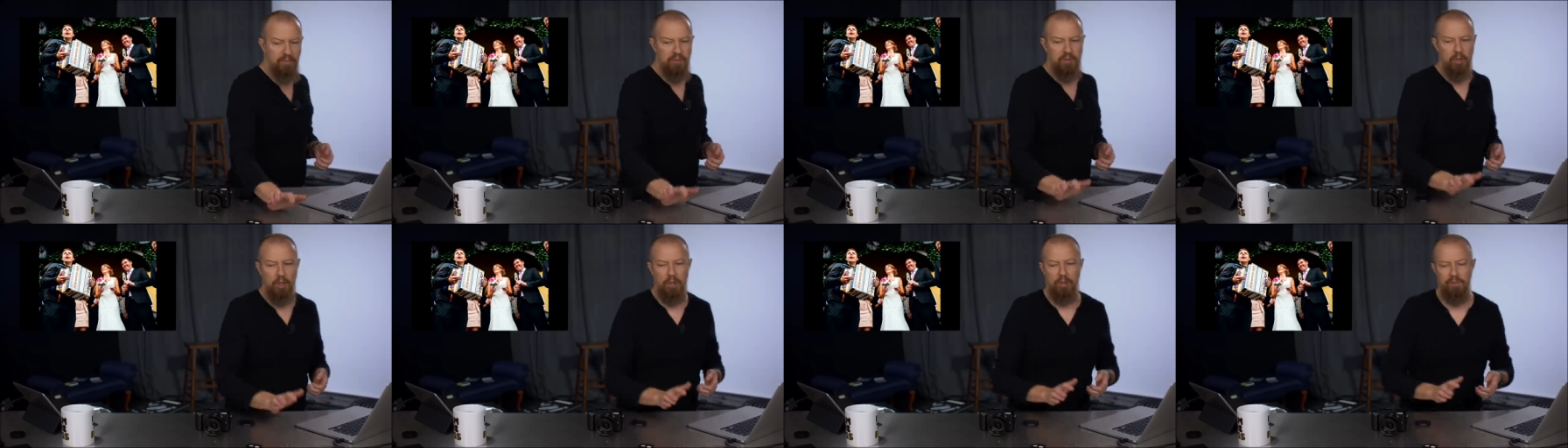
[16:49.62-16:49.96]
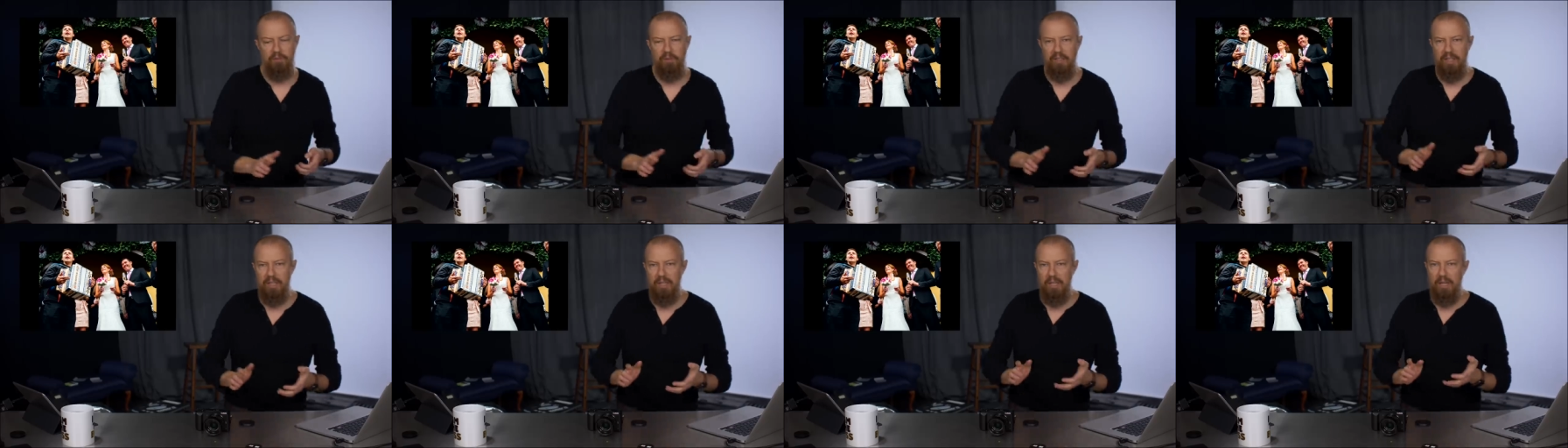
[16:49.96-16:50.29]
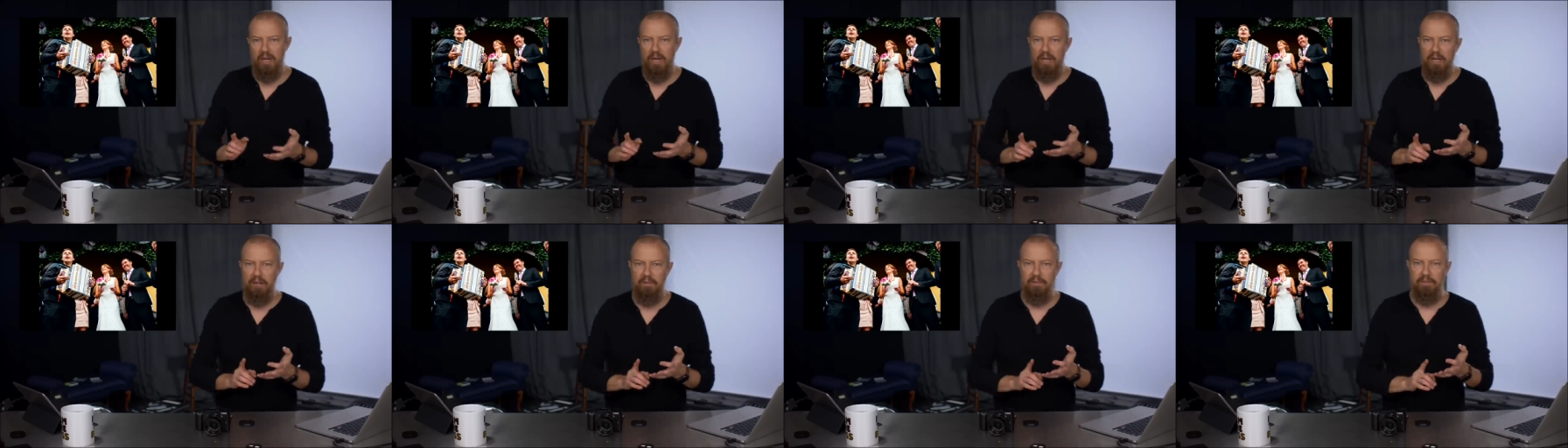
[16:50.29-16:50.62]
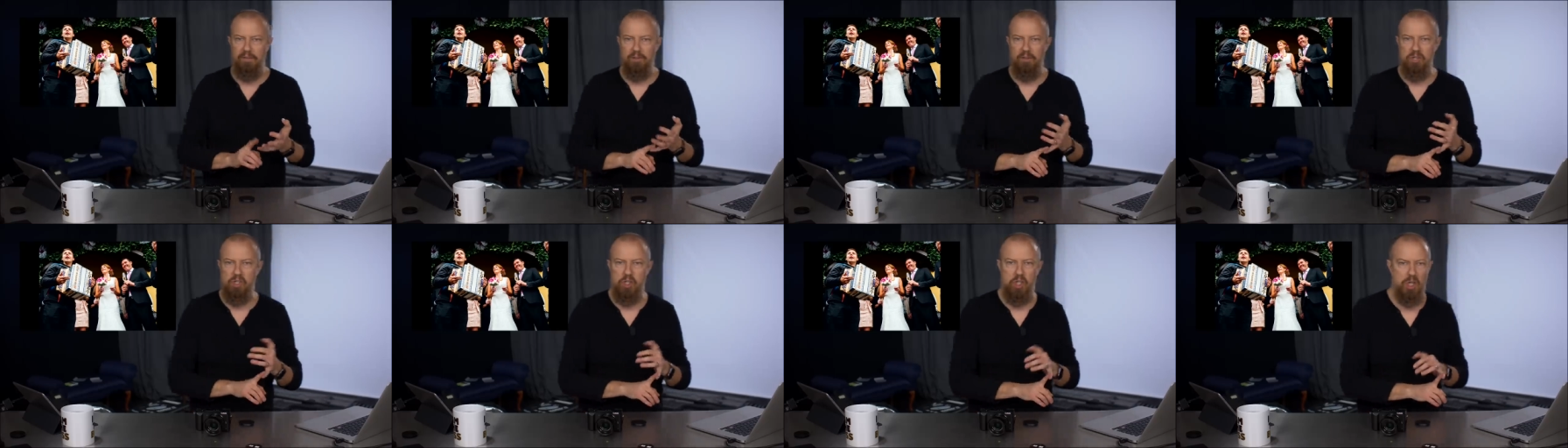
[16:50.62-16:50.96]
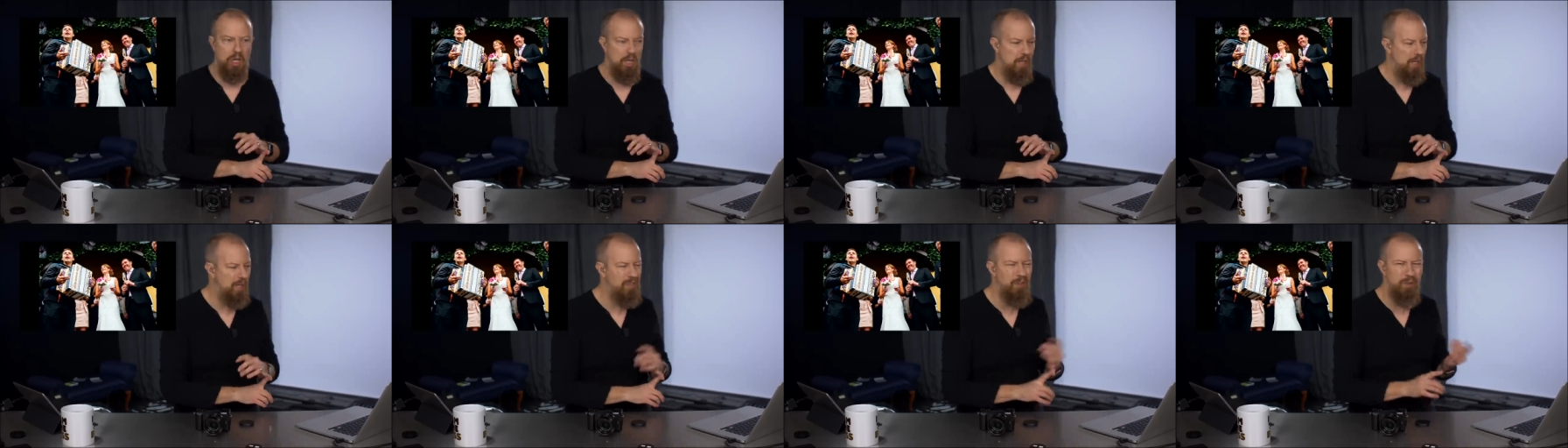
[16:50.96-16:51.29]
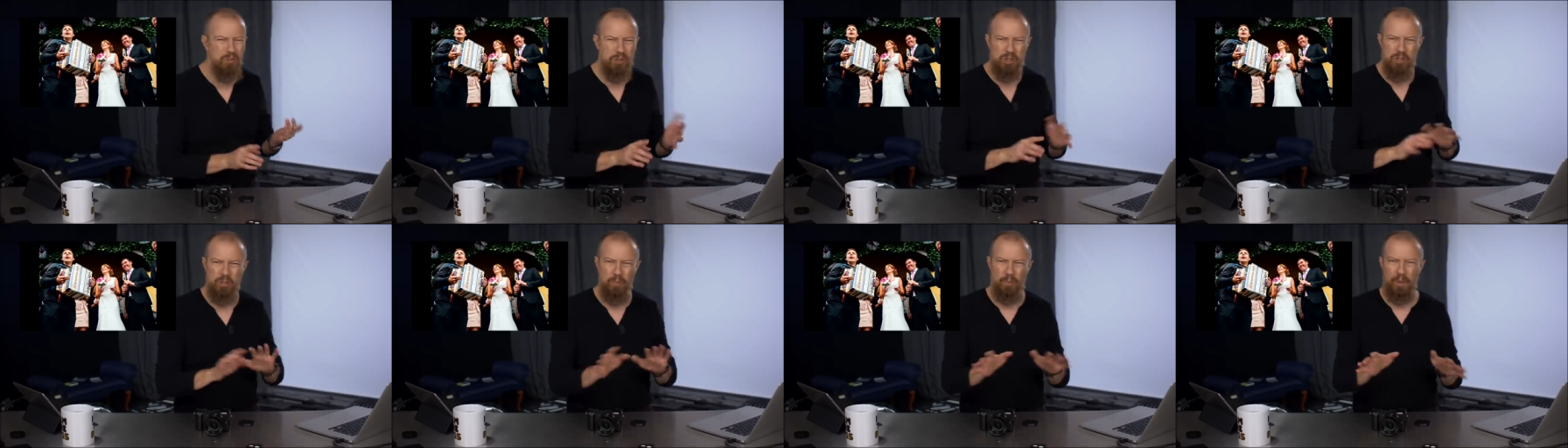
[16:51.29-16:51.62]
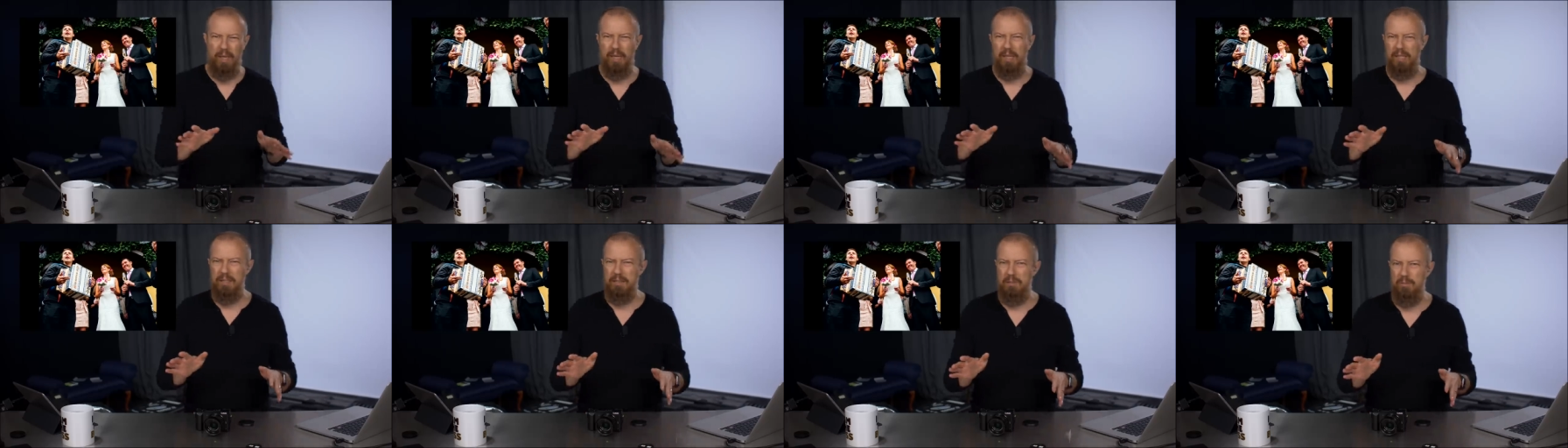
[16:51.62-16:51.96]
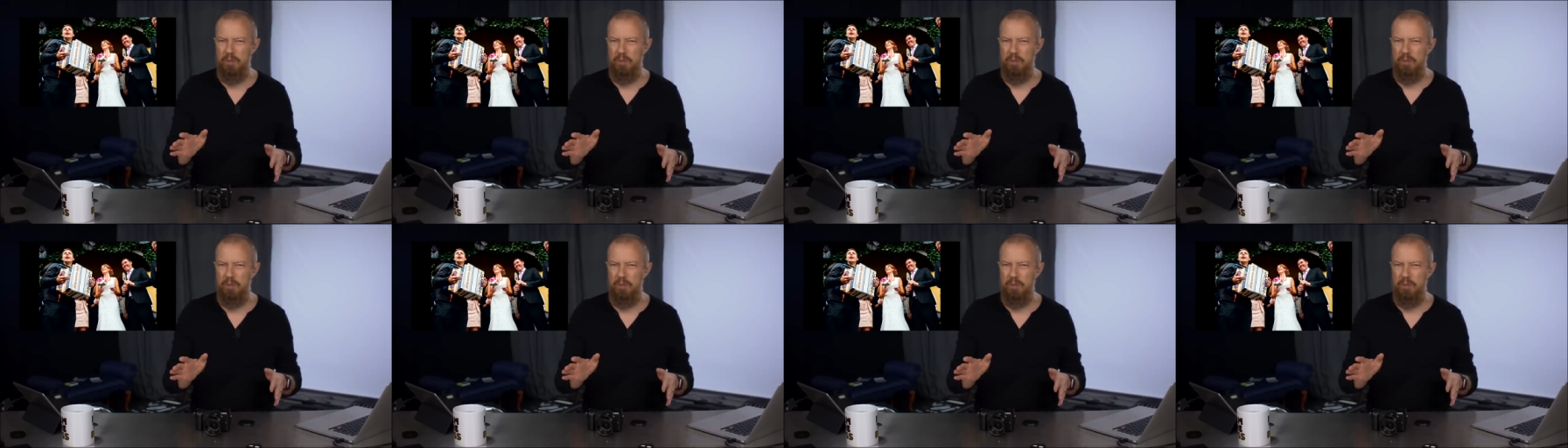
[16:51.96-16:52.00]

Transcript: photography. I've shot, I don't shoot weddings.